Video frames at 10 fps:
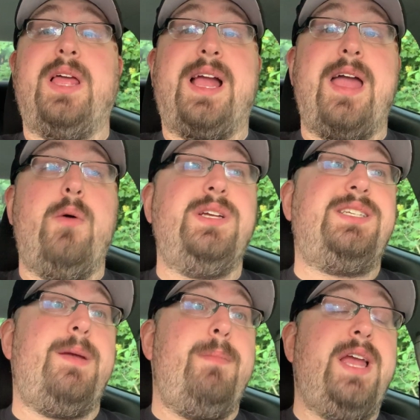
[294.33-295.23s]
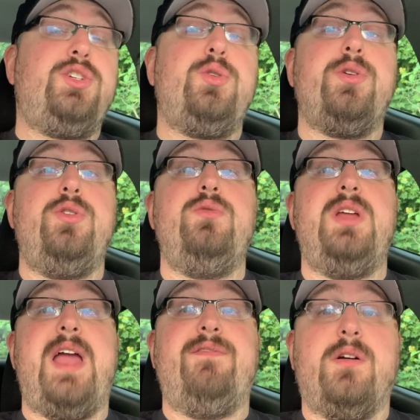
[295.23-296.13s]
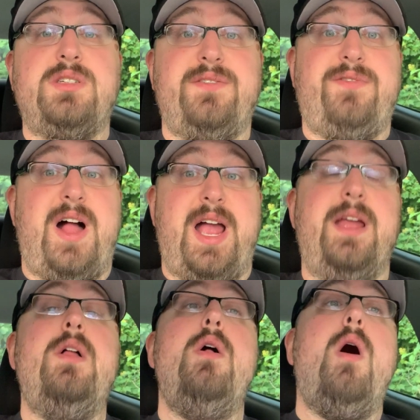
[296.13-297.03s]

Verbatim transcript: Like I always say, make sure you diversify.